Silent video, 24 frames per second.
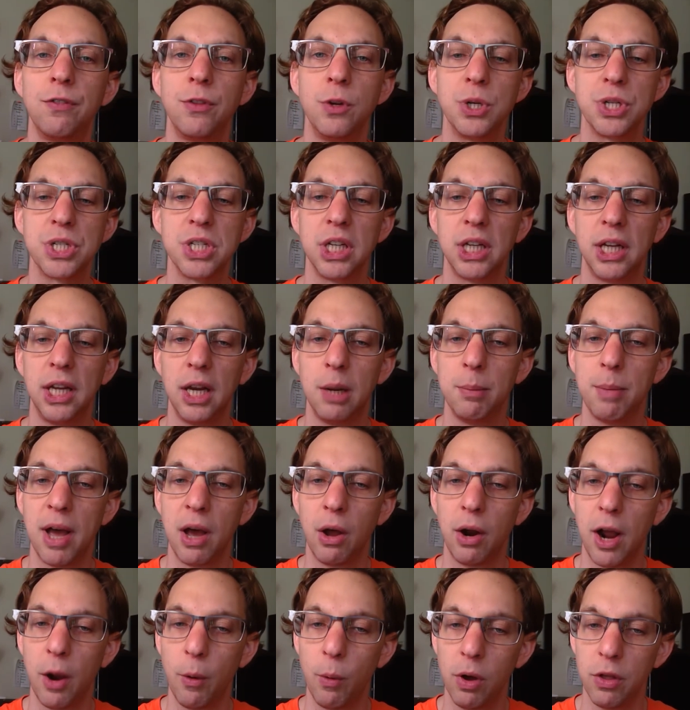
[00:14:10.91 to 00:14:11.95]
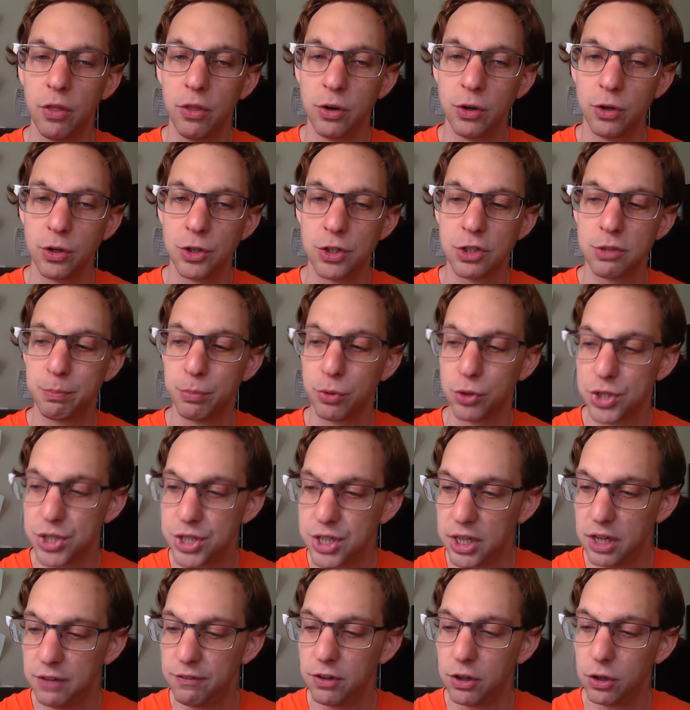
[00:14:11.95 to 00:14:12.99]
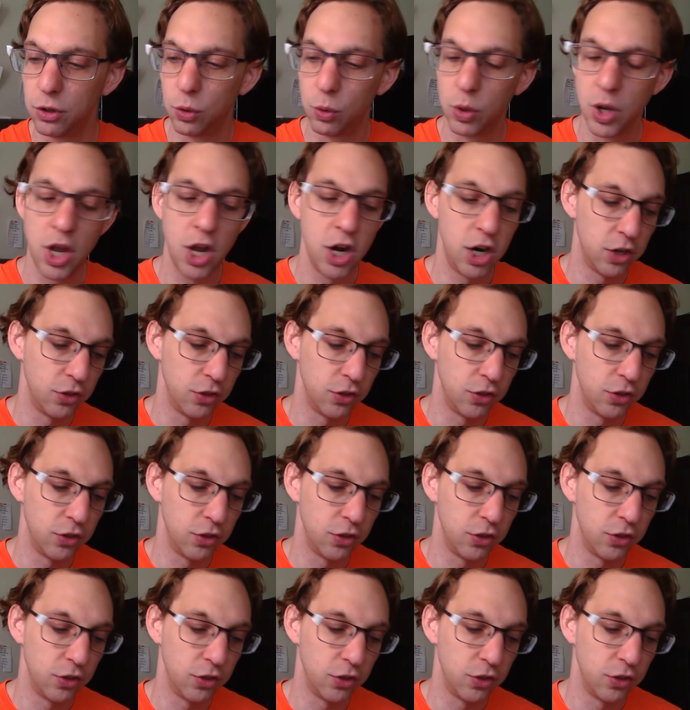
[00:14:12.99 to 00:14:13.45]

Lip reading: there's thinking about how others perceive you,